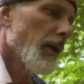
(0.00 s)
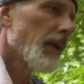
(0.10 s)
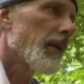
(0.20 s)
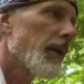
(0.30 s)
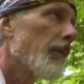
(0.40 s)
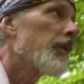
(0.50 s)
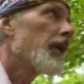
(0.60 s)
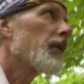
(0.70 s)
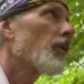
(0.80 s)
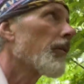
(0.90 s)
can be
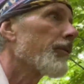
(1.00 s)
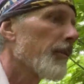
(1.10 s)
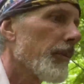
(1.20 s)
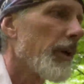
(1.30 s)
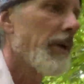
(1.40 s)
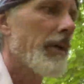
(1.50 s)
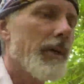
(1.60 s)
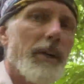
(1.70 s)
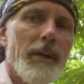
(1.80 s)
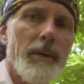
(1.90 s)
anywhere from
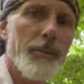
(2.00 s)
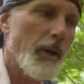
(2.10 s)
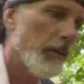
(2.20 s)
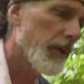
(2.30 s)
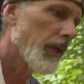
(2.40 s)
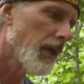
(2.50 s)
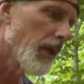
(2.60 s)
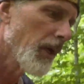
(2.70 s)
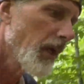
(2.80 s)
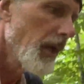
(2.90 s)
probably
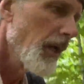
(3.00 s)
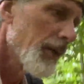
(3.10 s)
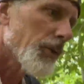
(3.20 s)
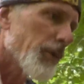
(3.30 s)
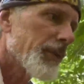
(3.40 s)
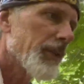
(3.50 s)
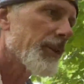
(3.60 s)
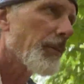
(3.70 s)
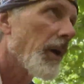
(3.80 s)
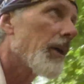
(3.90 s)
26
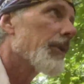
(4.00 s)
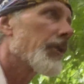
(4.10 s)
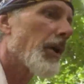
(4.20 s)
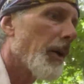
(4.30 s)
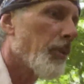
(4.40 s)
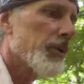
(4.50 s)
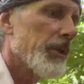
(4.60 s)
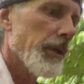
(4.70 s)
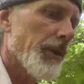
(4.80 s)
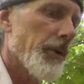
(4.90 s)
miles upwards
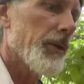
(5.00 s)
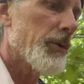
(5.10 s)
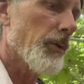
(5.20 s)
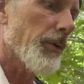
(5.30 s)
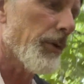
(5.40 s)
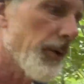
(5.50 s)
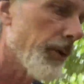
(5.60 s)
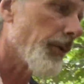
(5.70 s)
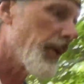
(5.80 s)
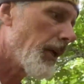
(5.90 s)
of 32 or
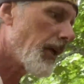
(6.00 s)
33.